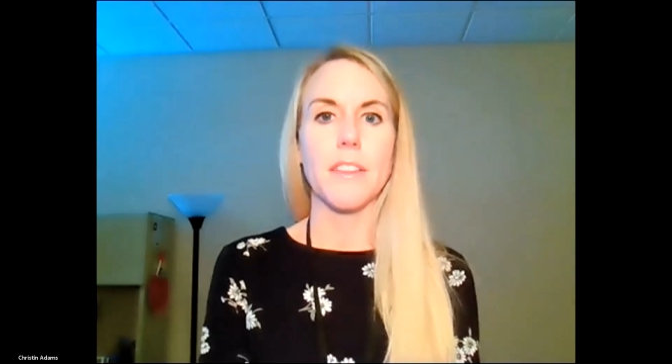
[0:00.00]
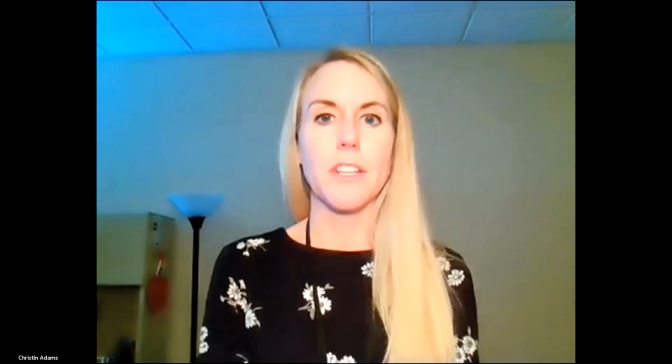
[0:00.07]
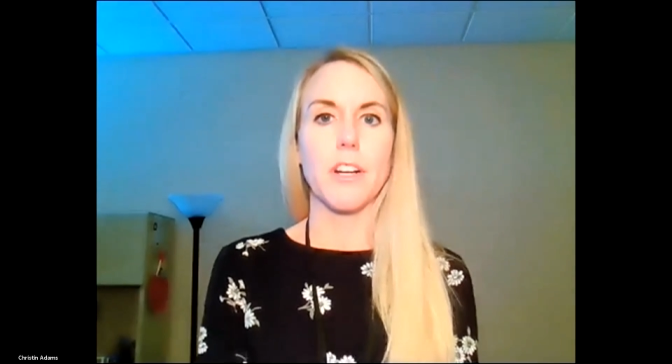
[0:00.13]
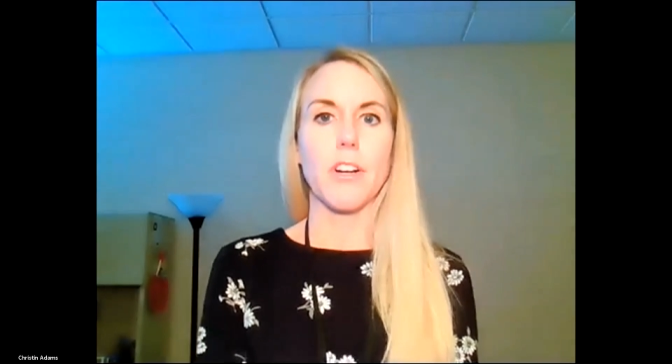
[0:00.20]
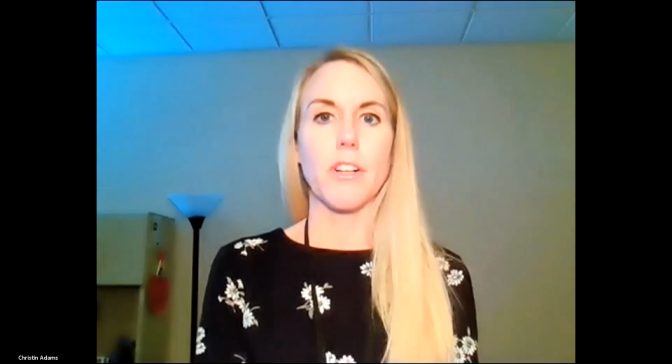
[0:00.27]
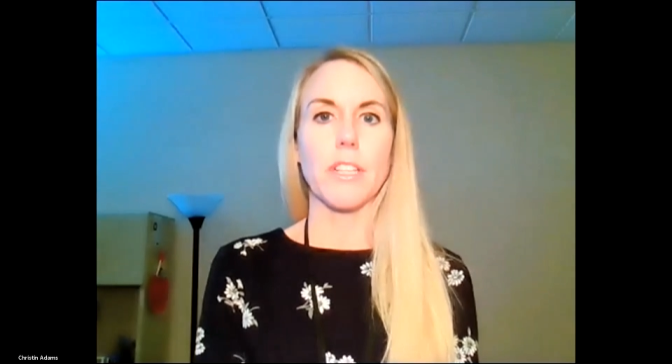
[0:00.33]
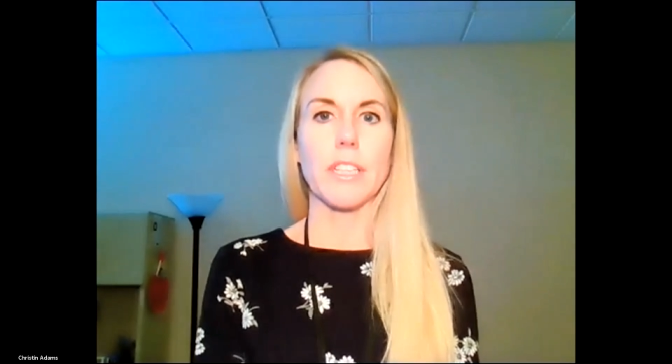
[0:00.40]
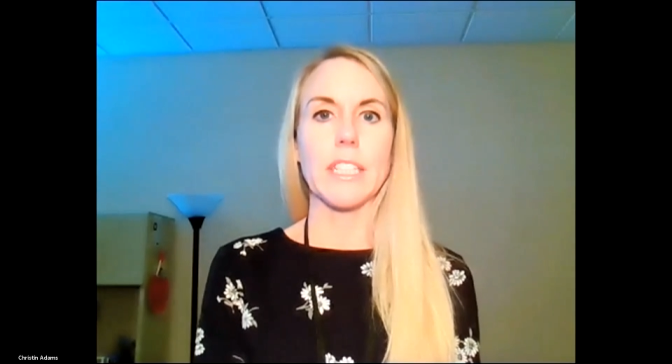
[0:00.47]

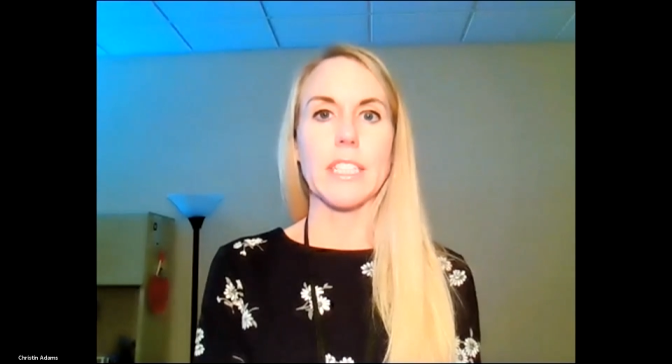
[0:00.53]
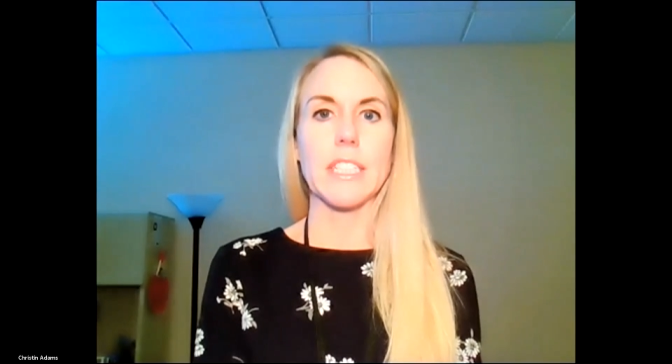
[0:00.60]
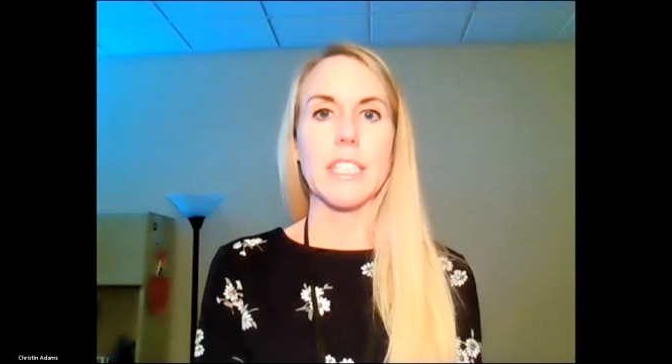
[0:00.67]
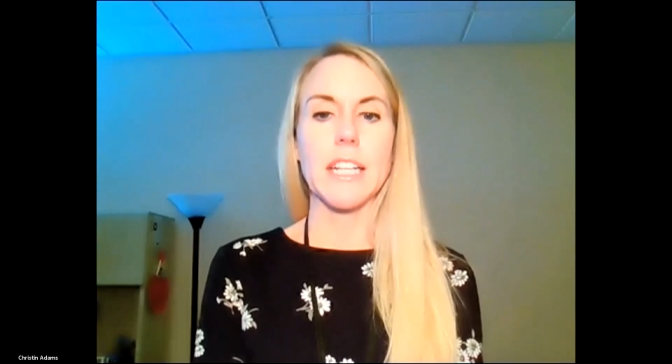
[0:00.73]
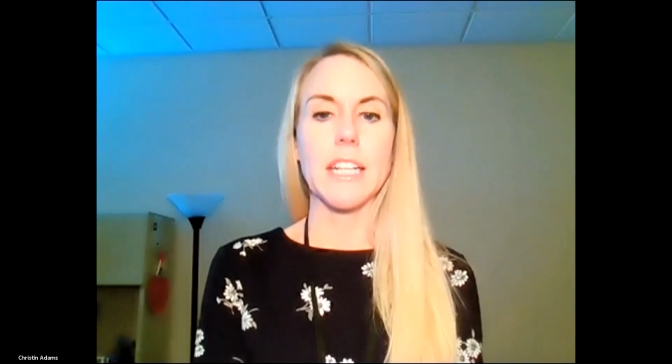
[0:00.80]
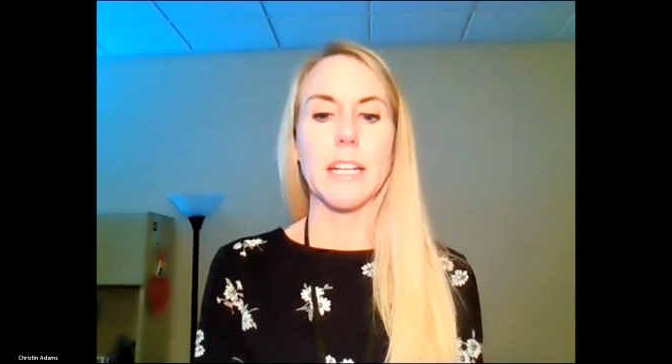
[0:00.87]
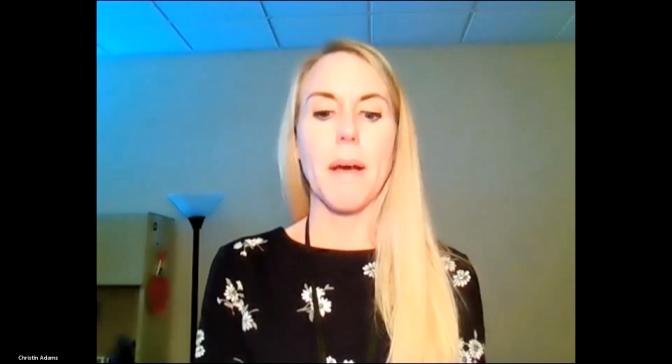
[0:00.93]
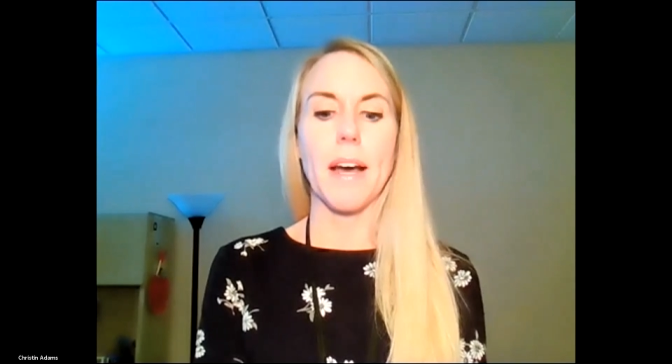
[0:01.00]
the
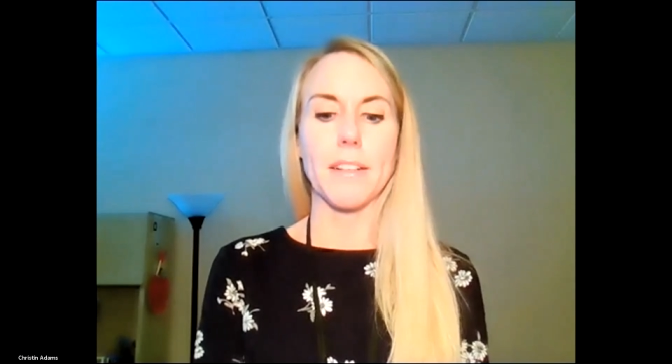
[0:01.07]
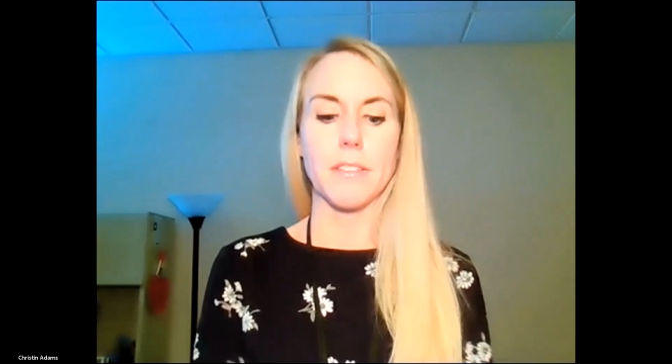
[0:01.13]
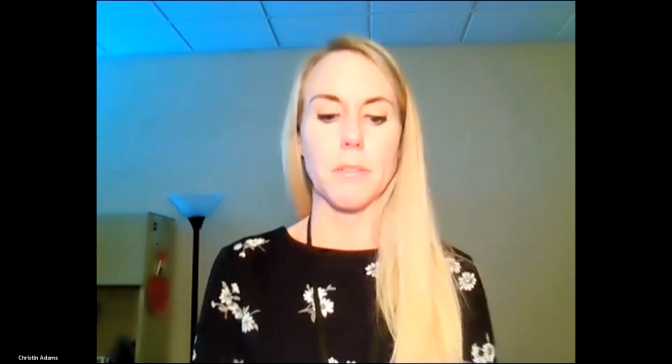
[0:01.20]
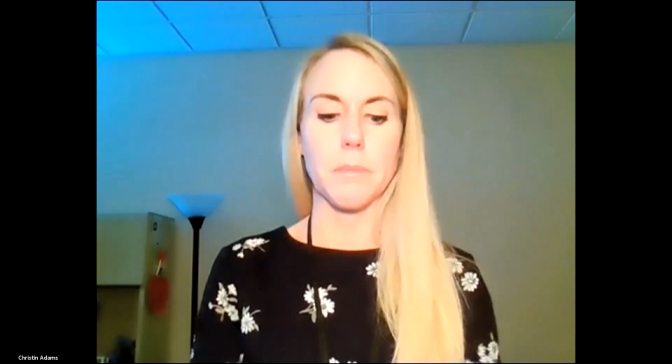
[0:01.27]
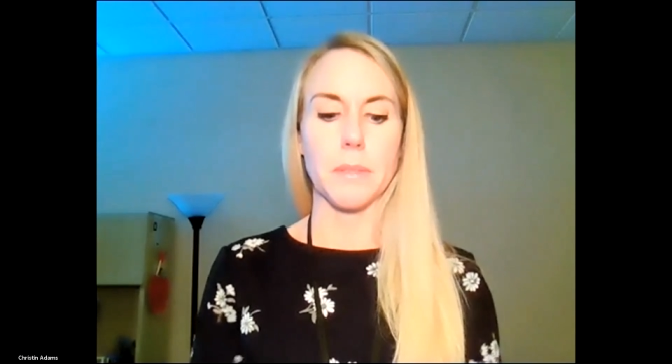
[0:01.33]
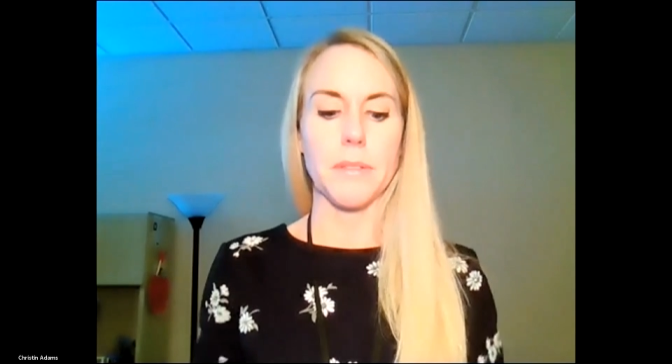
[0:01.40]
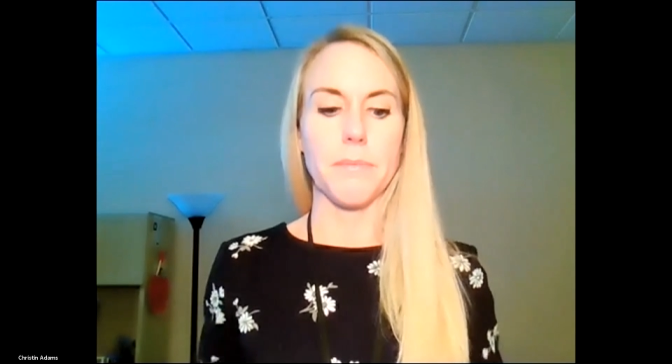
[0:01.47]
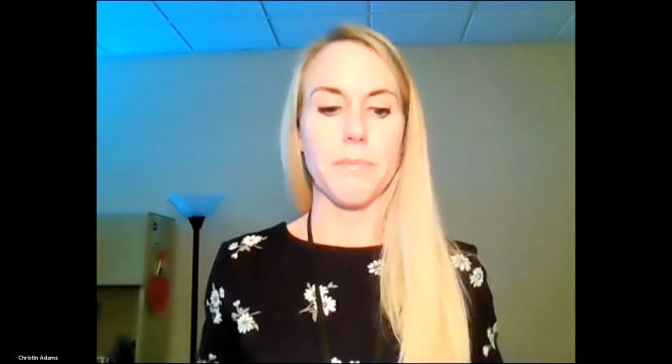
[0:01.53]
earliest date
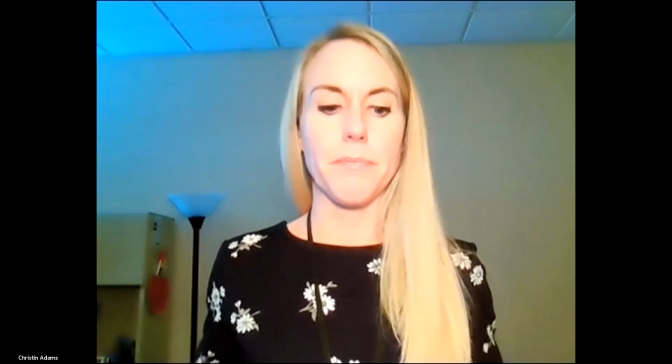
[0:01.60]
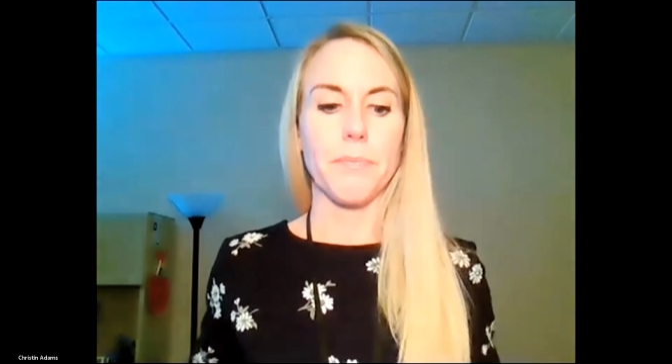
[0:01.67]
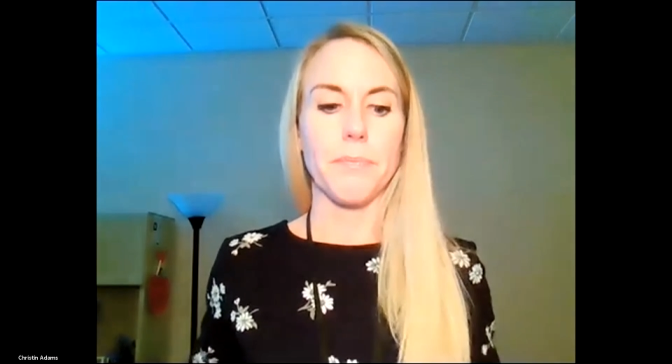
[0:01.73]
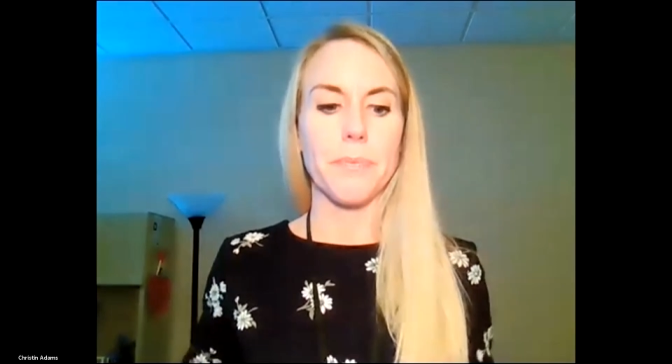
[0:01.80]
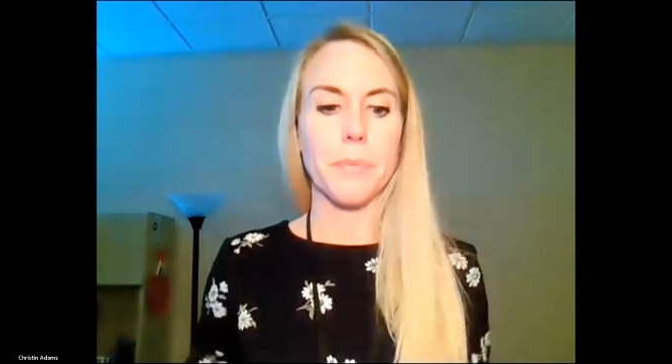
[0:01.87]
possible.